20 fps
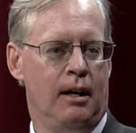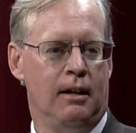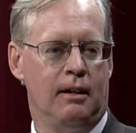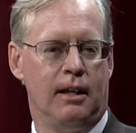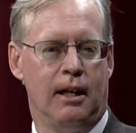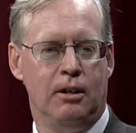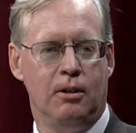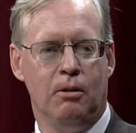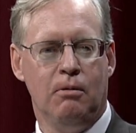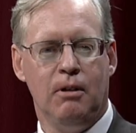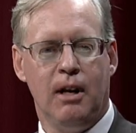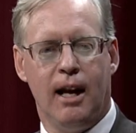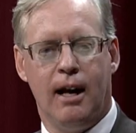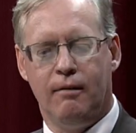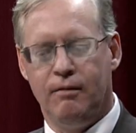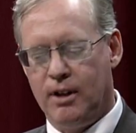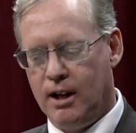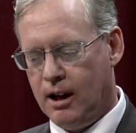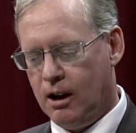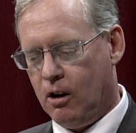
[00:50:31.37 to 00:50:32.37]
they don't
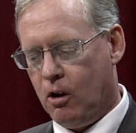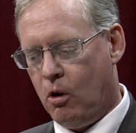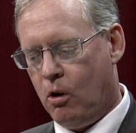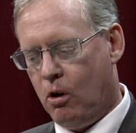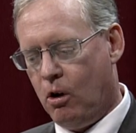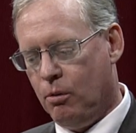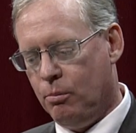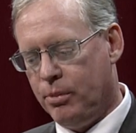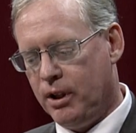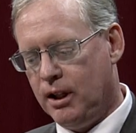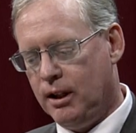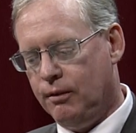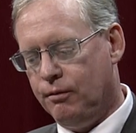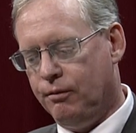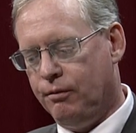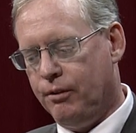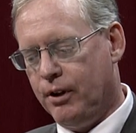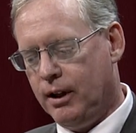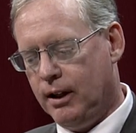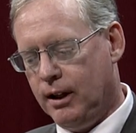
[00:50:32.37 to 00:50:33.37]
have to all be
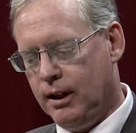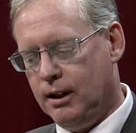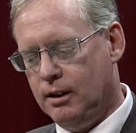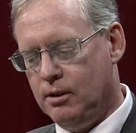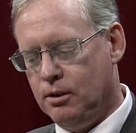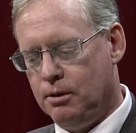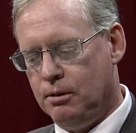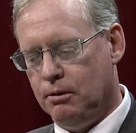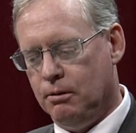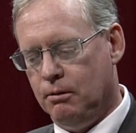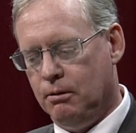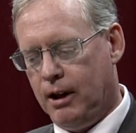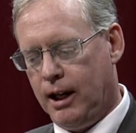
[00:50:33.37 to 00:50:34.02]
fit into